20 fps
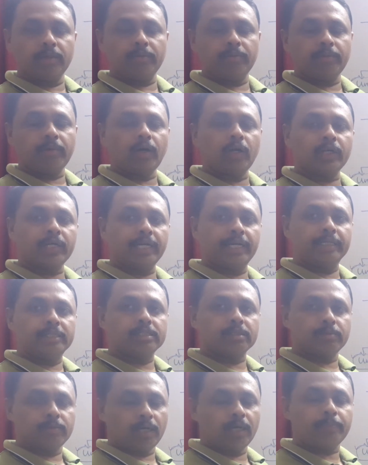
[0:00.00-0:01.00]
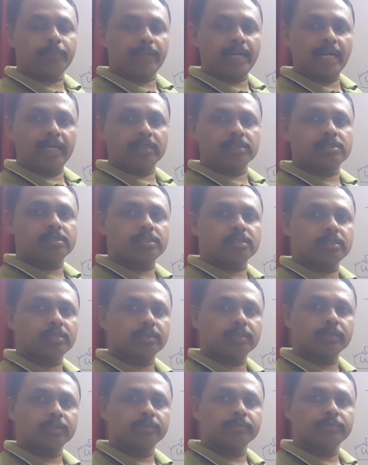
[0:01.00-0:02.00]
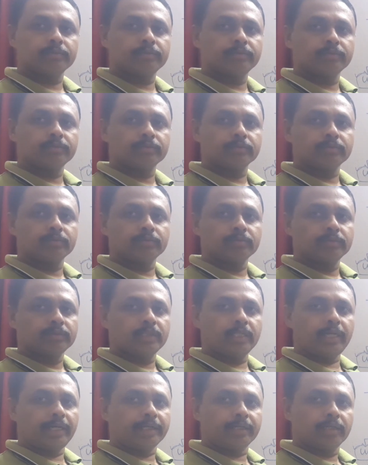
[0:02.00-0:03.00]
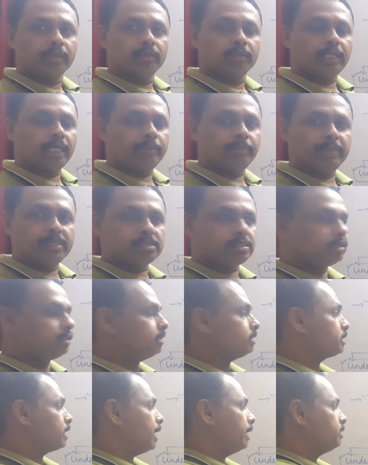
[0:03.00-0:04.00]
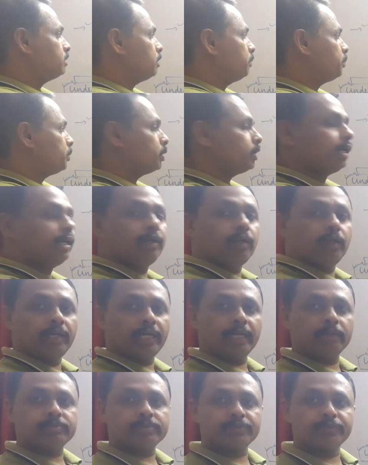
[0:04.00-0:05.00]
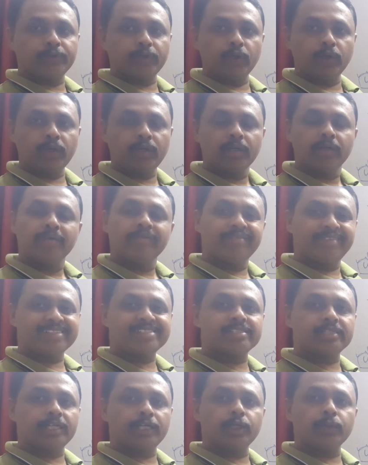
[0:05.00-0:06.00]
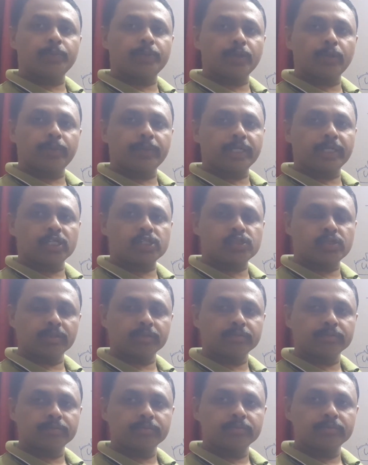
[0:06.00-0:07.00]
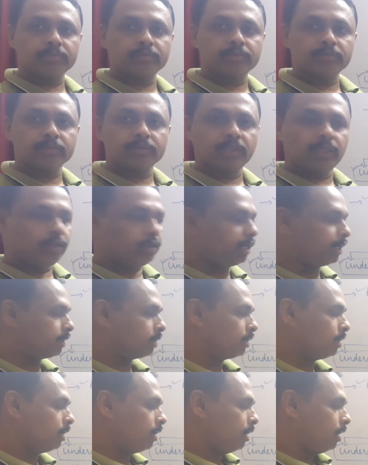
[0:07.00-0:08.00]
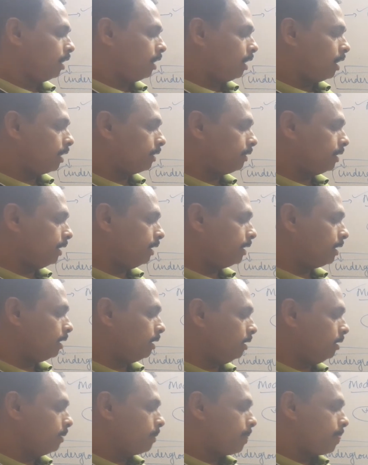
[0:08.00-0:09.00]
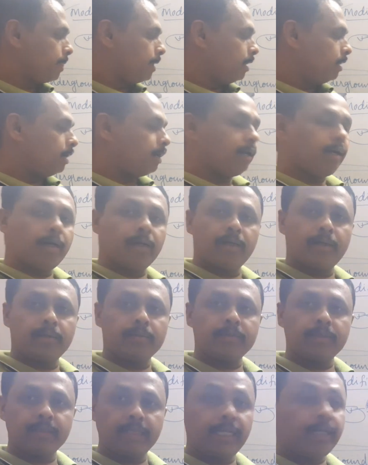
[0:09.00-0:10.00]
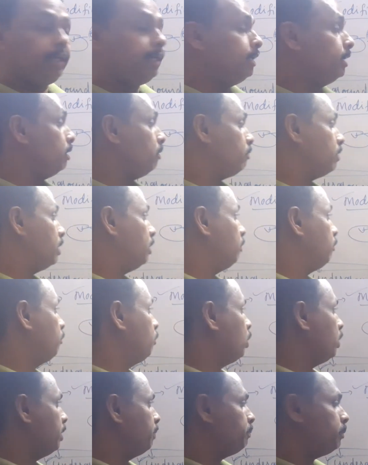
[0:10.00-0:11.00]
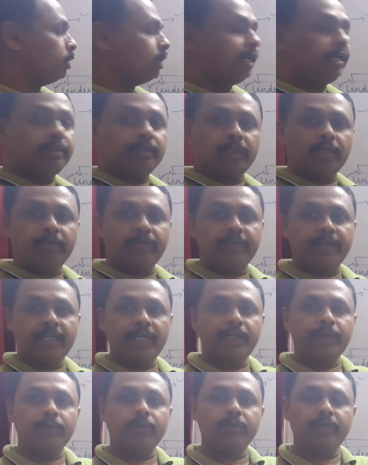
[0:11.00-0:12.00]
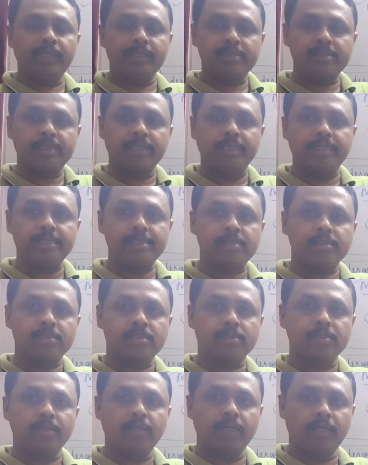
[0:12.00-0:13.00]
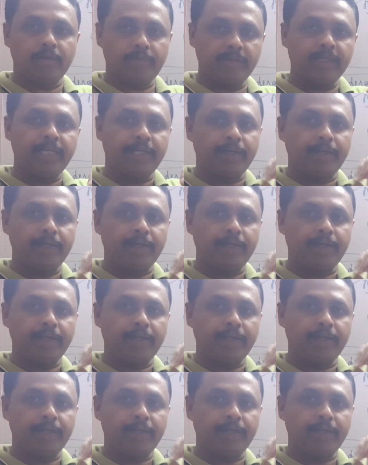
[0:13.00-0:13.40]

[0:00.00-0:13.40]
organism or plants. Right. That means these eyes of potato helps for vegetative propagation. Right. And then here one more important thing we need to discuss. We need